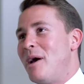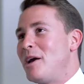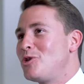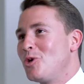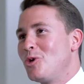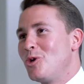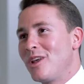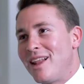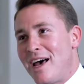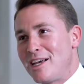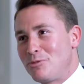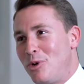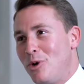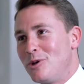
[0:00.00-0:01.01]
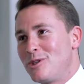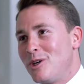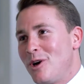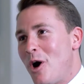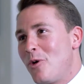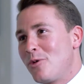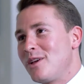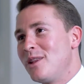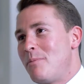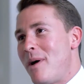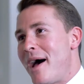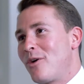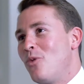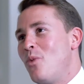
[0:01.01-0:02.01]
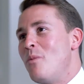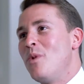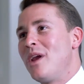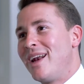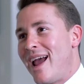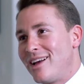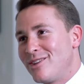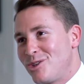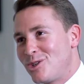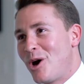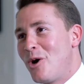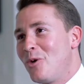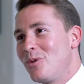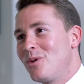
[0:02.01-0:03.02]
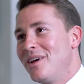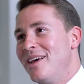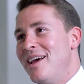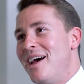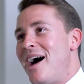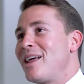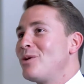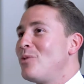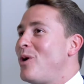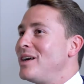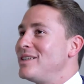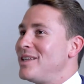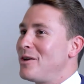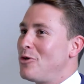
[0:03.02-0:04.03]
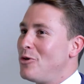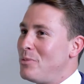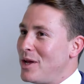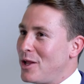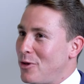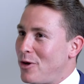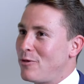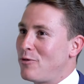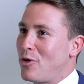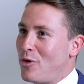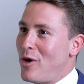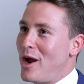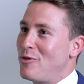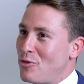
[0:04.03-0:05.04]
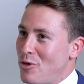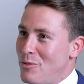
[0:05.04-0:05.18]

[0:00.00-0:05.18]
Make sure you're the last person holding the paddle when we announce sold, otherwise there could be a lot of regret and